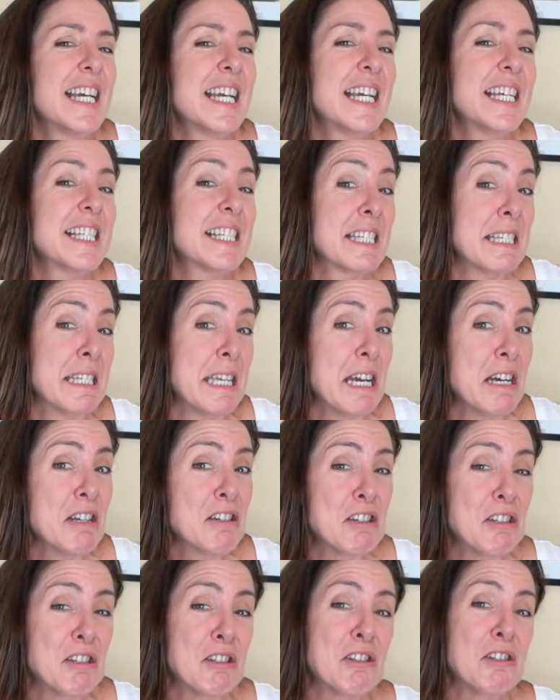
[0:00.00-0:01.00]
It's now
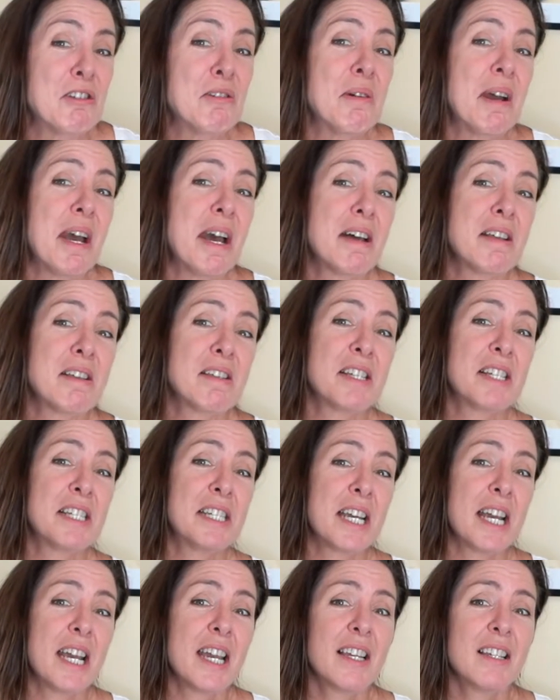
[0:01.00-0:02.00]
just 2 hours a
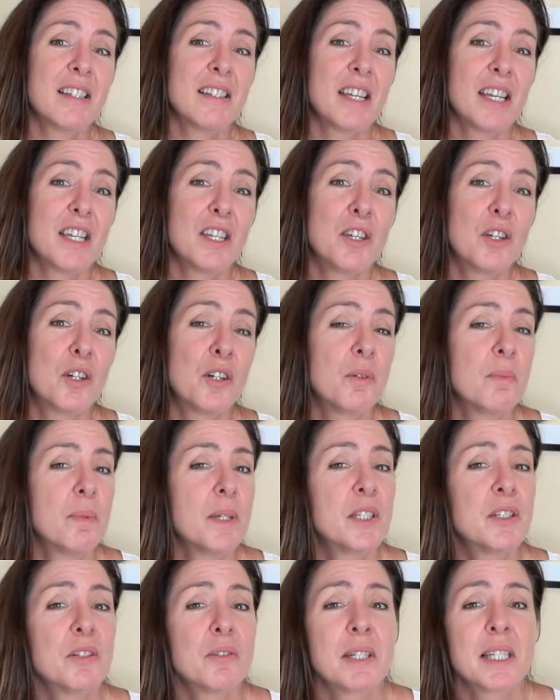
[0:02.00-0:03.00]
day that you could
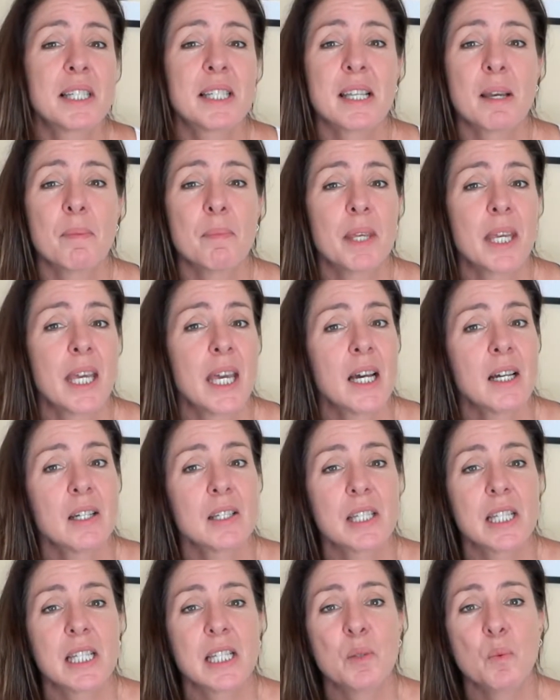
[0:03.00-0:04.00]
be doing something
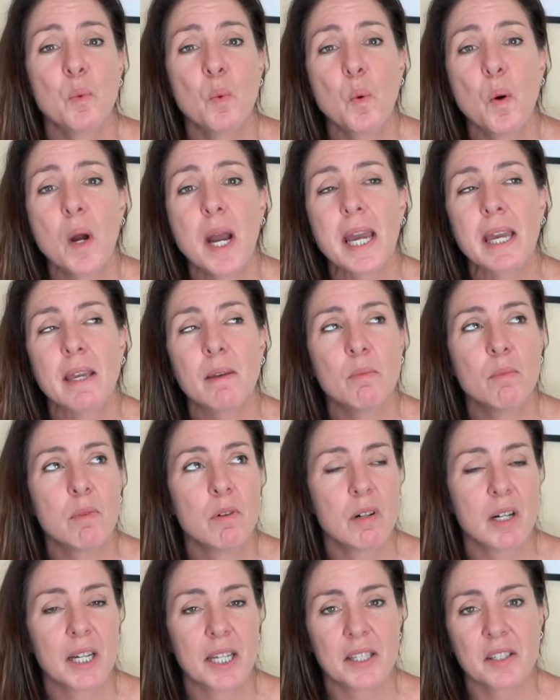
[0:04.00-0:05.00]
else. It's way
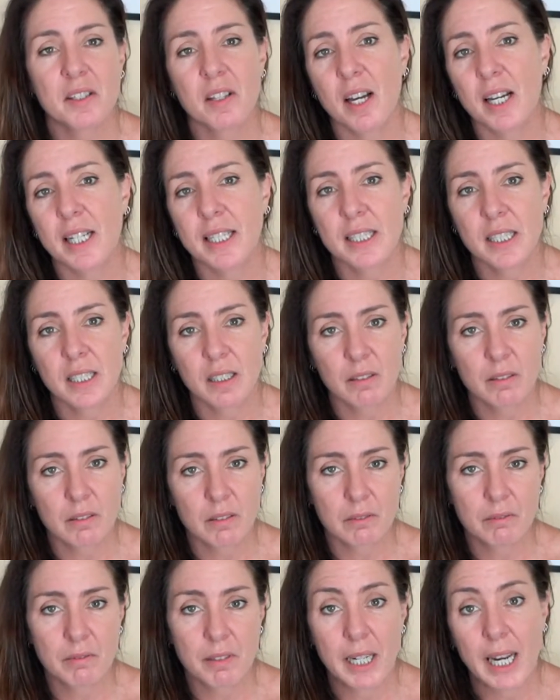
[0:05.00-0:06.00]
more exciting
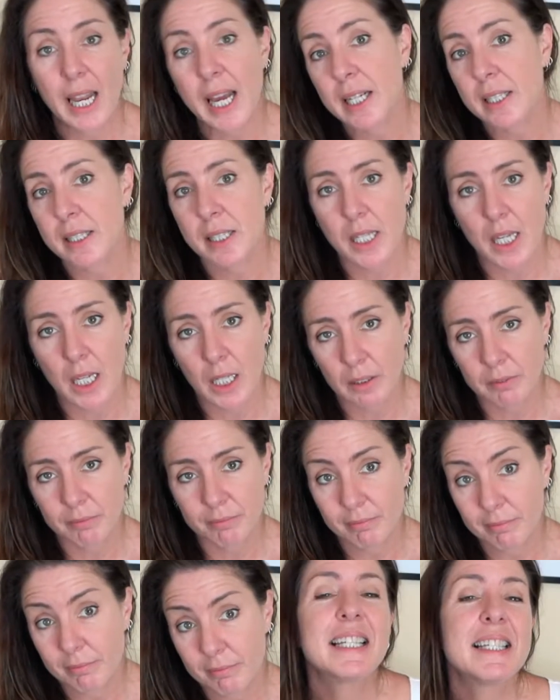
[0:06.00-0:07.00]
or relaxing.
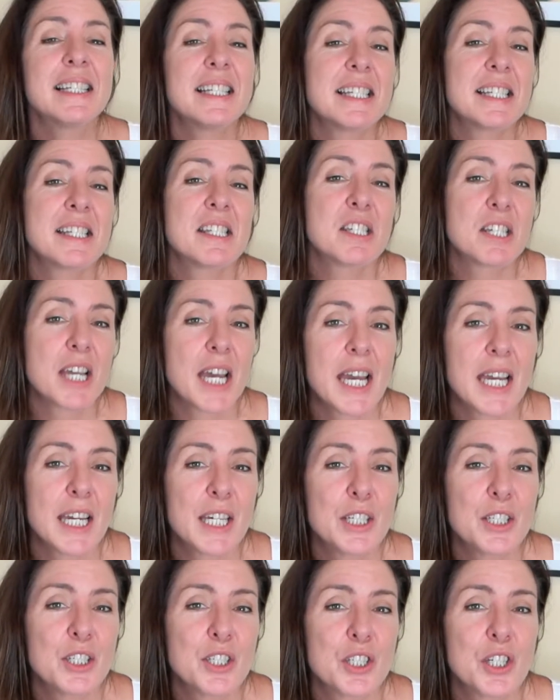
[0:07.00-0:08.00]
In this
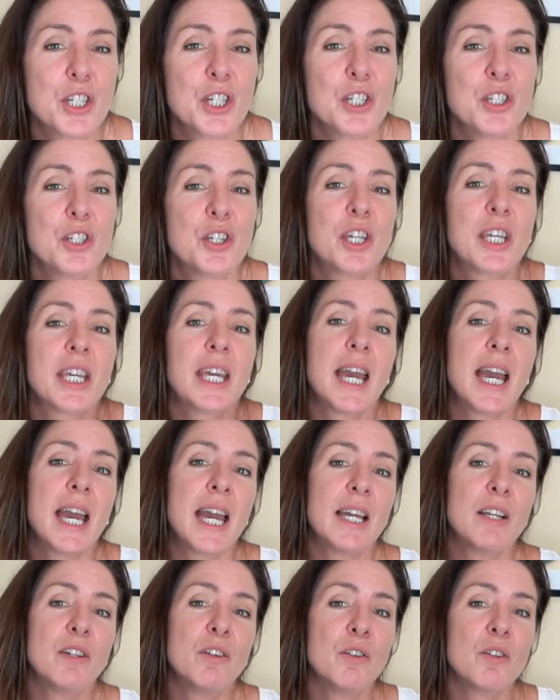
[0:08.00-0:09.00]
stage, you
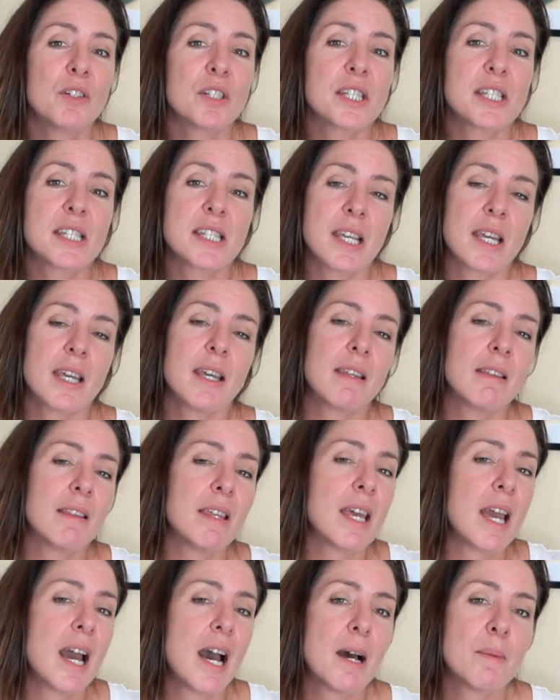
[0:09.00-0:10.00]
cannot see
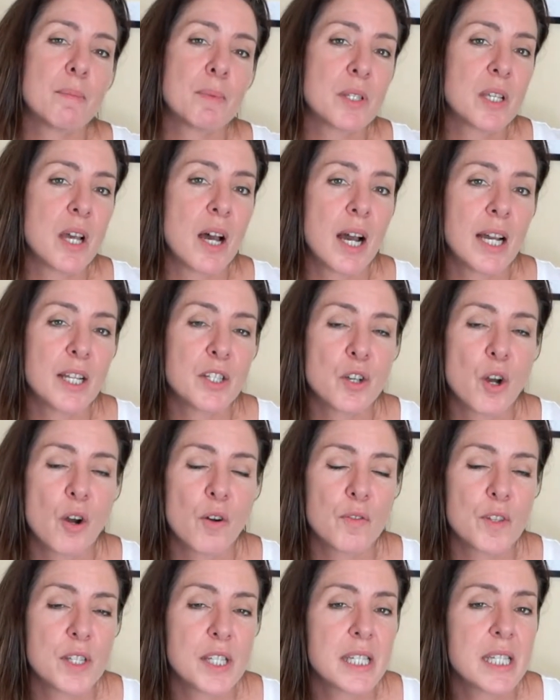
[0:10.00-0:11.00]
the upsides
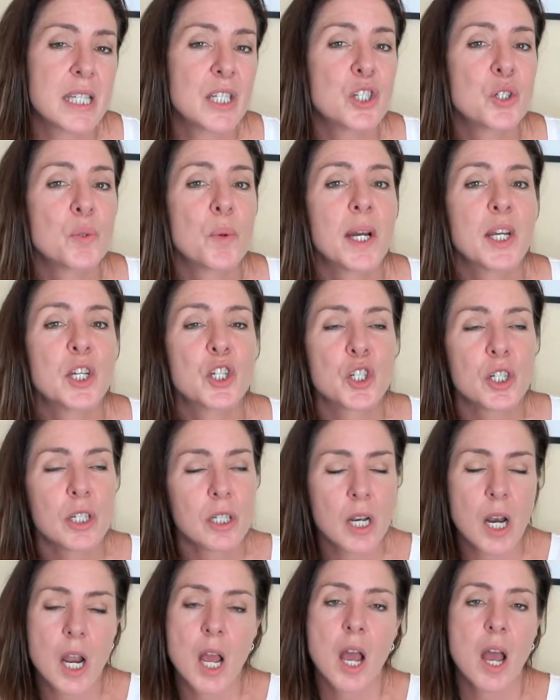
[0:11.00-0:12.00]
of the
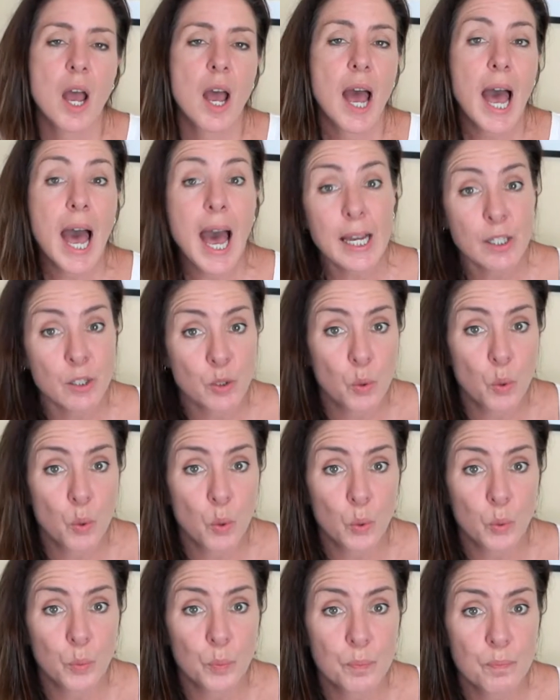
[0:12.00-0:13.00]
situation at
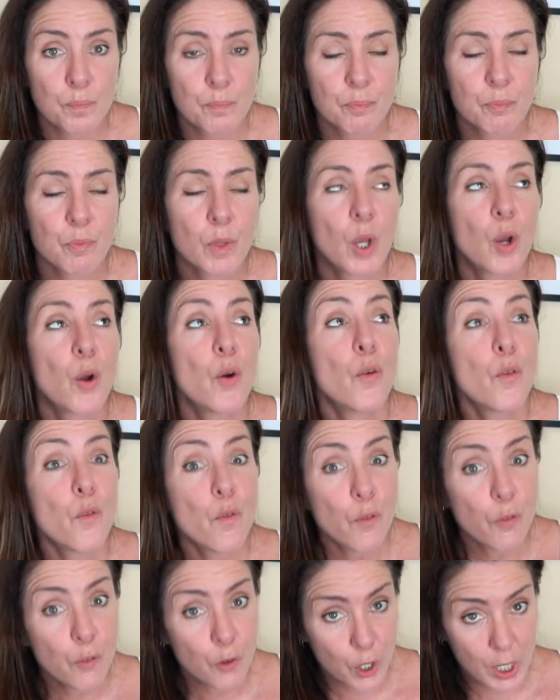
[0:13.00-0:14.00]
all.
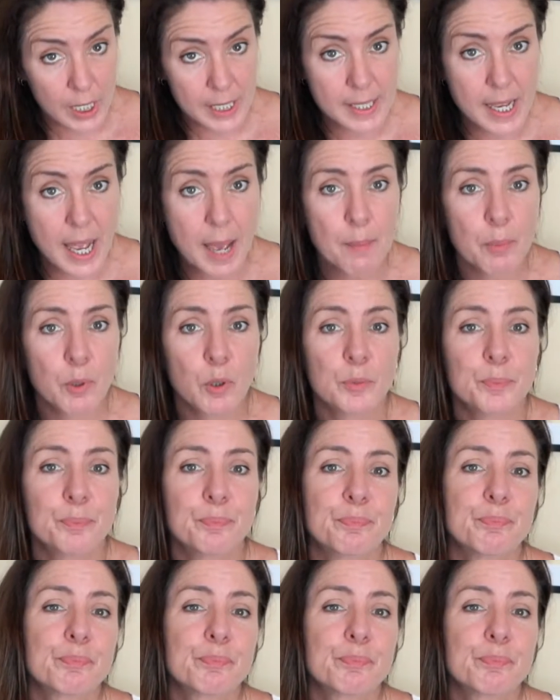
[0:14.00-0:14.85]
For example,